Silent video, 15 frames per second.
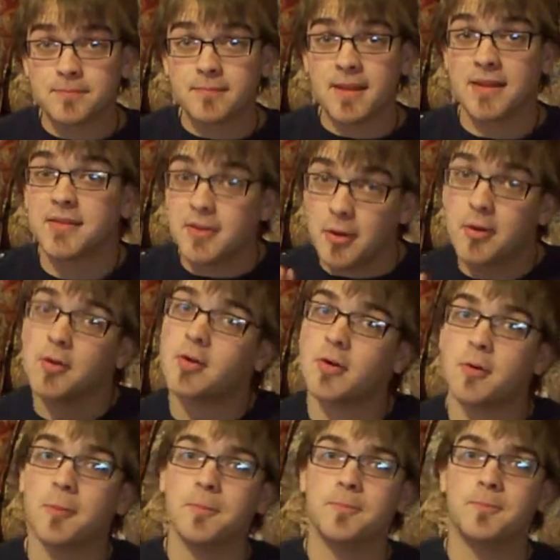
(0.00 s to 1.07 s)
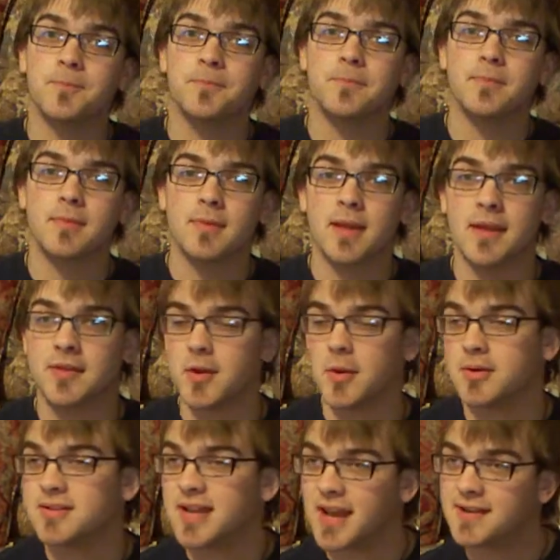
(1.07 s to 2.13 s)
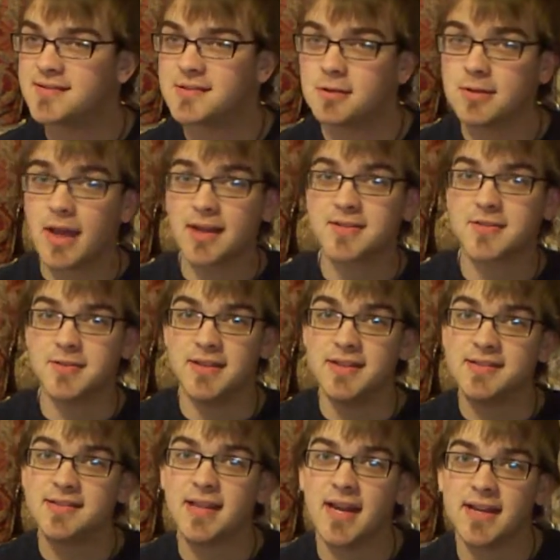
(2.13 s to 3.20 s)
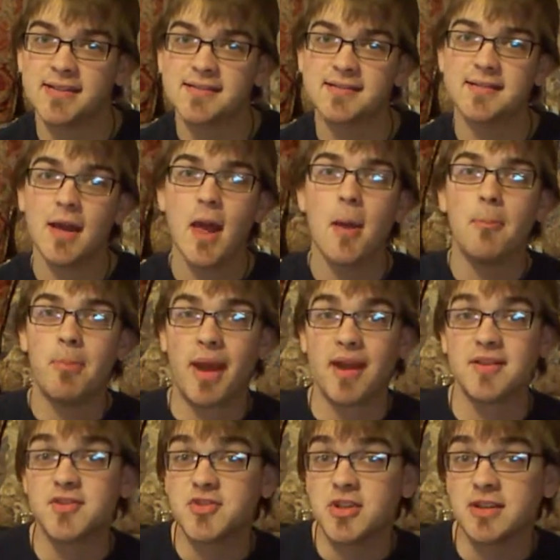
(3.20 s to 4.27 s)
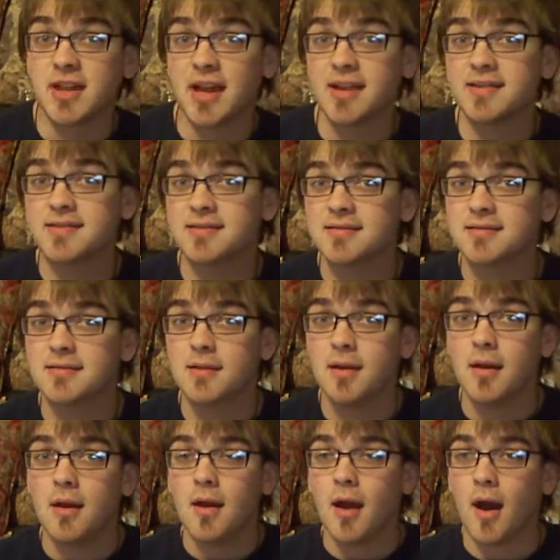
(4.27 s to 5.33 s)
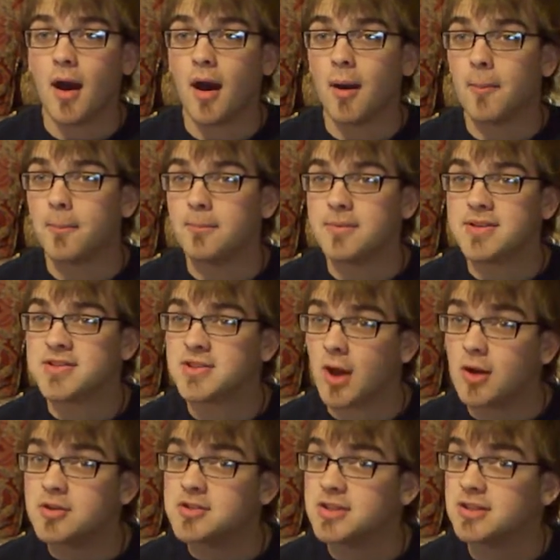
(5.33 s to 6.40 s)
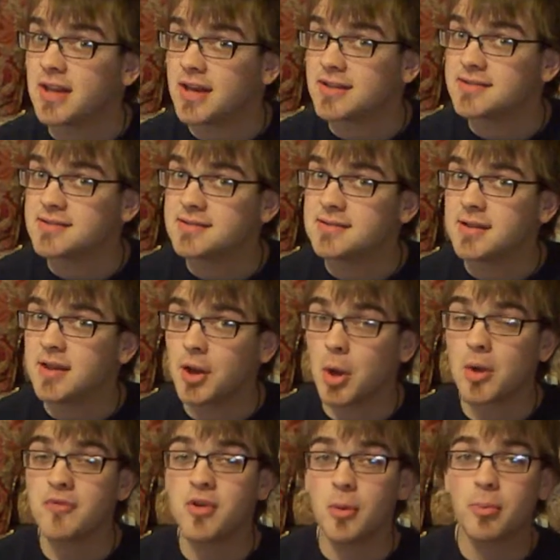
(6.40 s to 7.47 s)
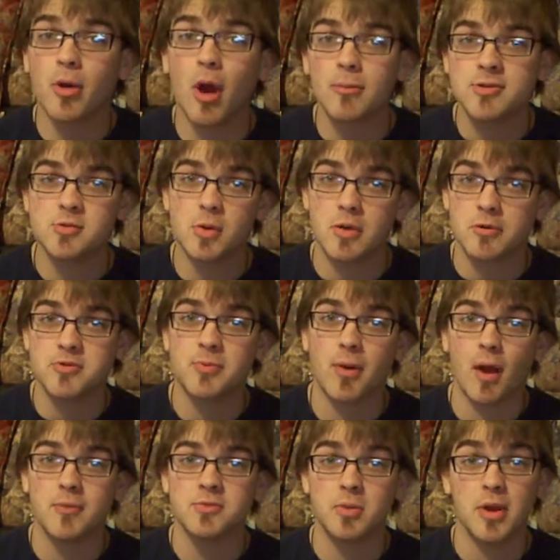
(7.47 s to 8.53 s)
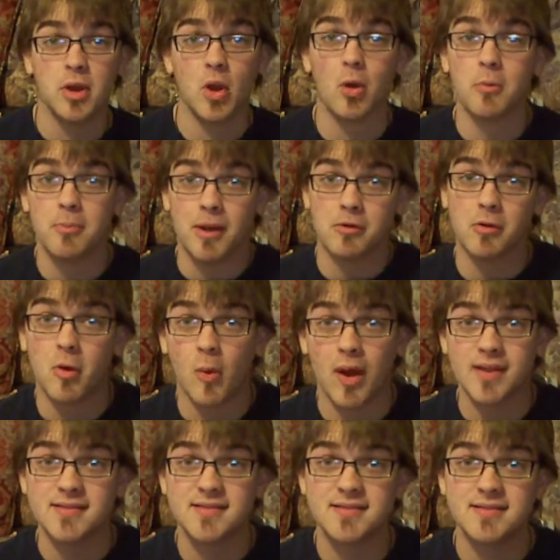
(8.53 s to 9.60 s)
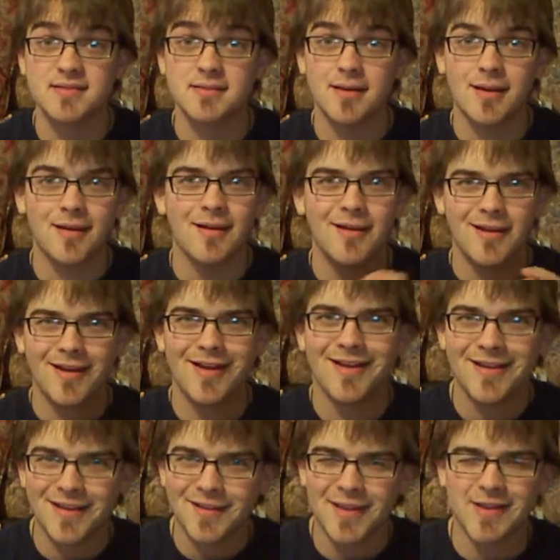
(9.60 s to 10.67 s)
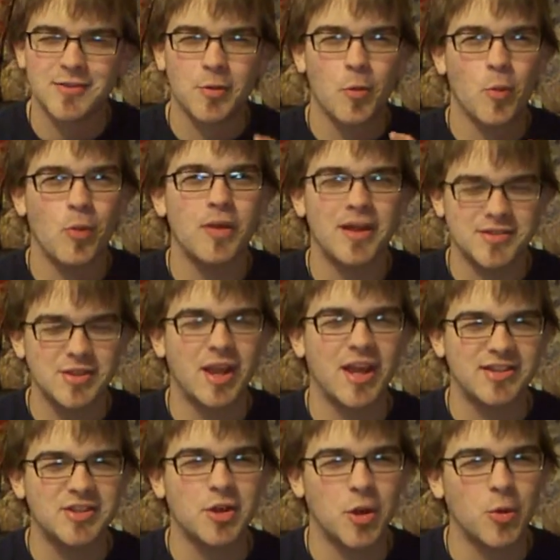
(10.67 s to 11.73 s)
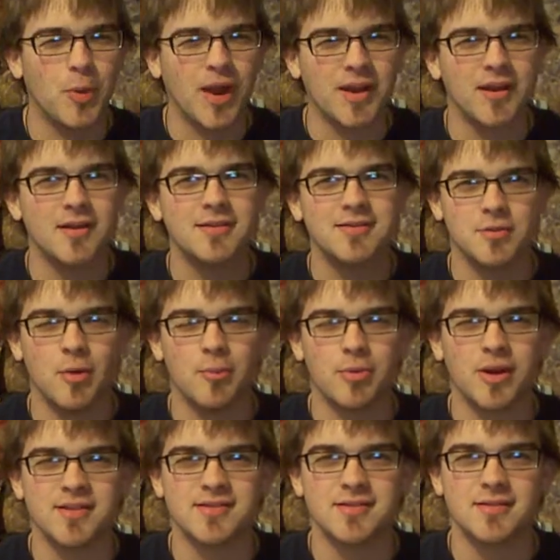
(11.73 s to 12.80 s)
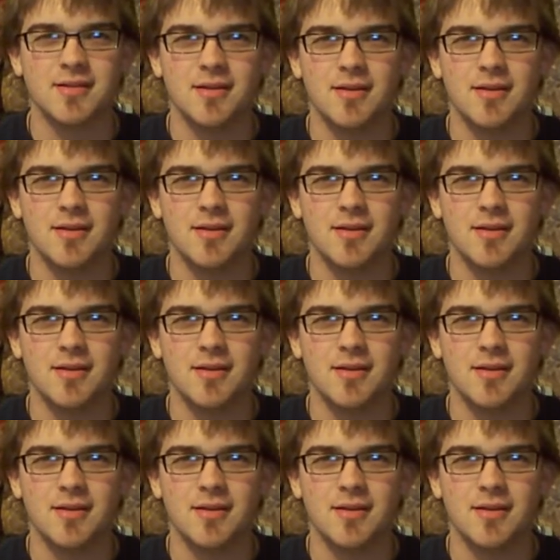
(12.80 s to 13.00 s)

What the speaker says: Get to know your girl. Get to know her tastes, her likes, her dislikes, bands she likes, songs she likes. If your prom is one of those proms where you can go and make requests, that's a good way to impress